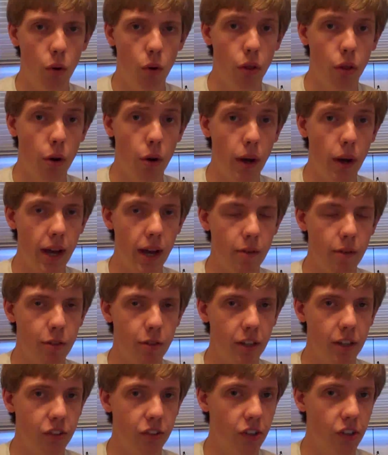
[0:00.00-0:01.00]
Although I have
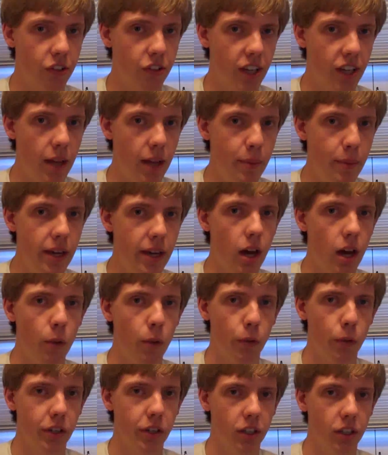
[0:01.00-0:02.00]
things that scare me, I
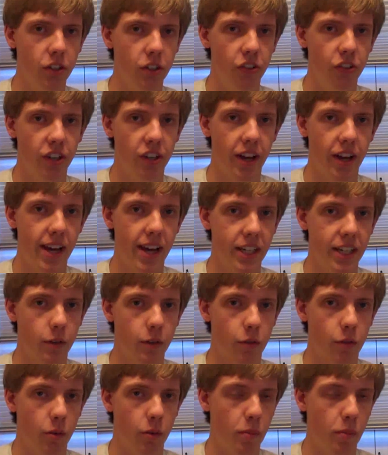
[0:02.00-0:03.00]
wouldn't consider any
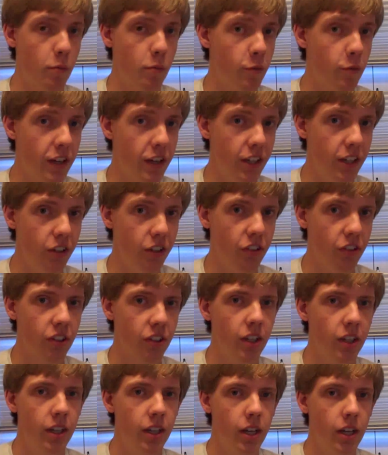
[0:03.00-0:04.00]
of them fears.
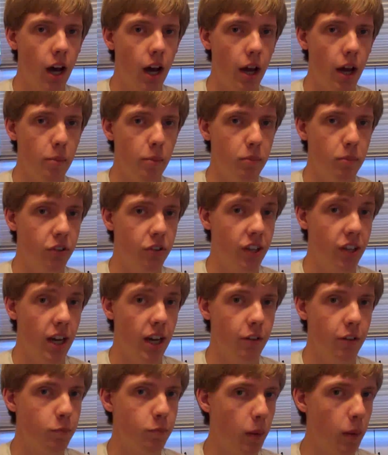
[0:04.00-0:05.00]
I'm
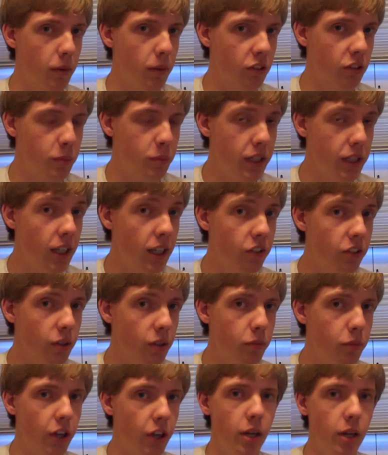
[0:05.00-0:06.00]
scared of public speaking
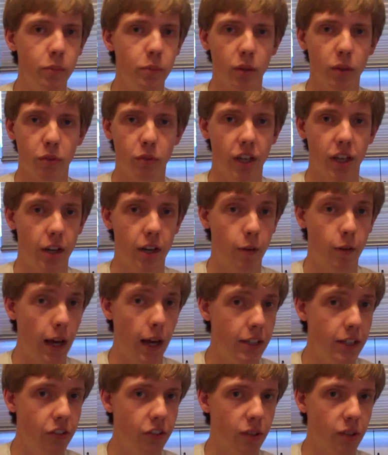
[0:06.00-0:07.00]
sometimes, I'm scared of
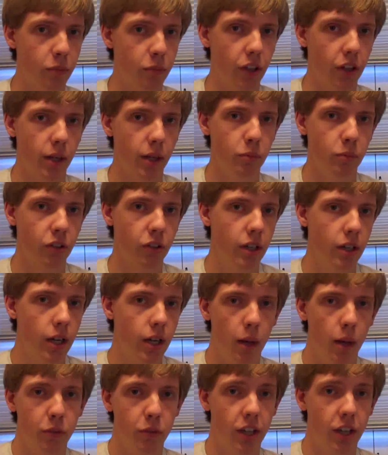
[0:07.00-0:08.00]
heights sometimes,
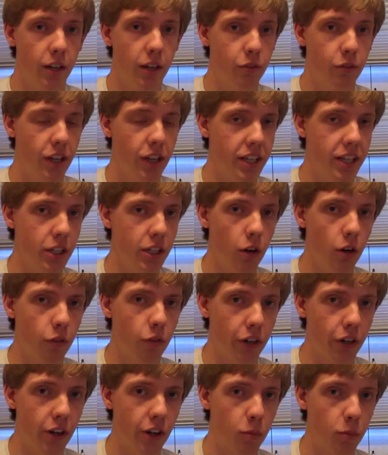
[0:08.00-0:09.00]
I'm scared of taking off
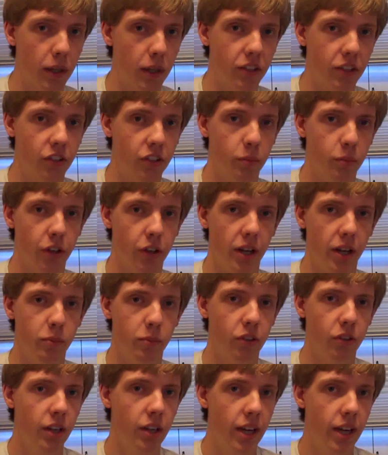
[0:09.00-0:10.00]
on aeroplanes
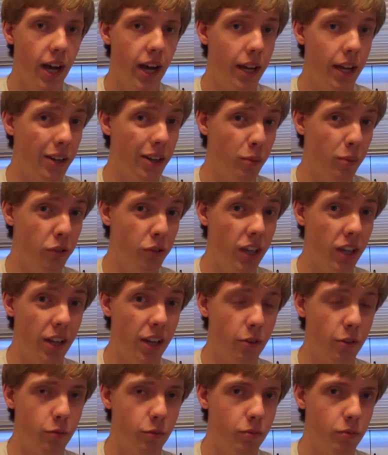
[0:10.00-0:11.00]
sometimes, and I'm
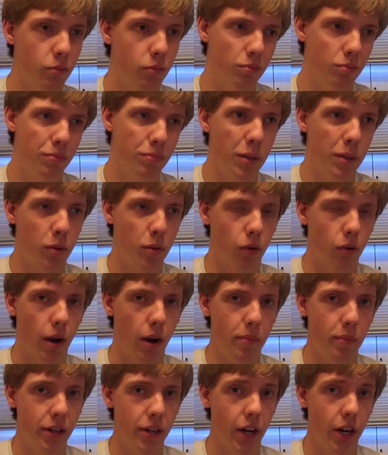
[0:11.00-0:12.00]
scared of people
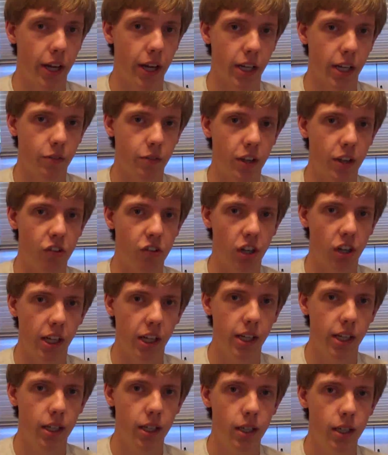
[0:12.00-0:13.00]
around me dying eventually.